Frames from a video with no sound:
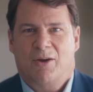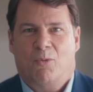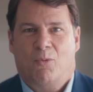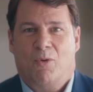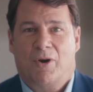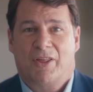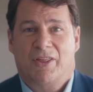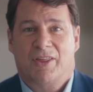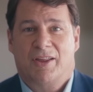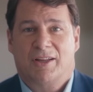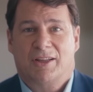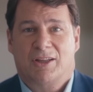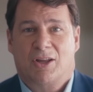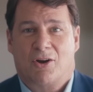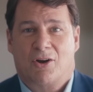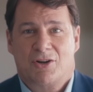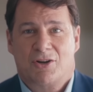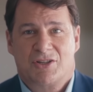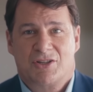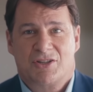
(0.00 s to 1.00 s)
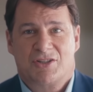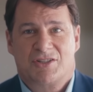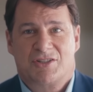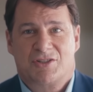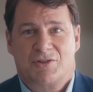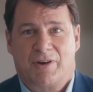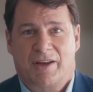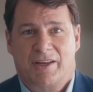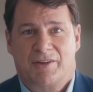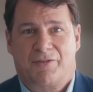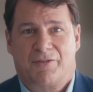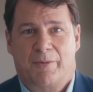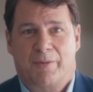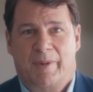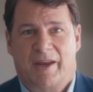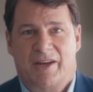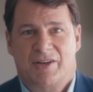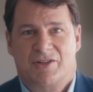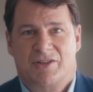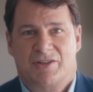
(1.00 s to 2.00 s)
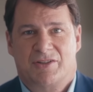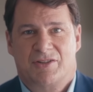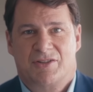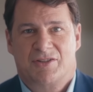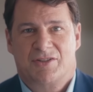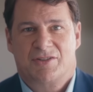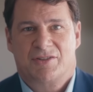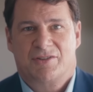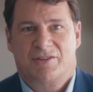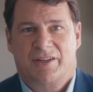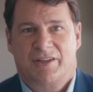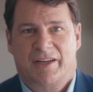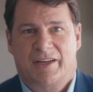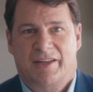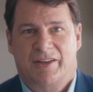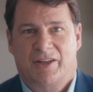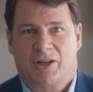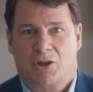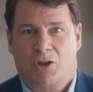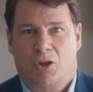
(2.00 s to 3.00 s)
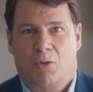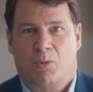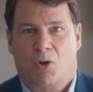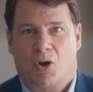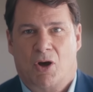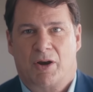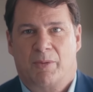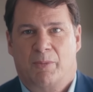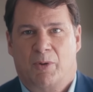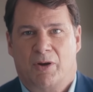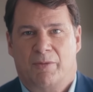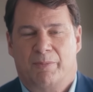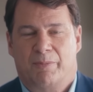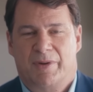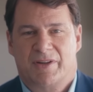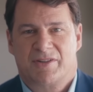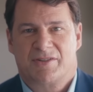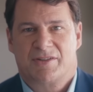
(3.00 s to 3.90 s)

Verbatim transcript: In September of twenty twenty-two, Ford's C E O Jim Farley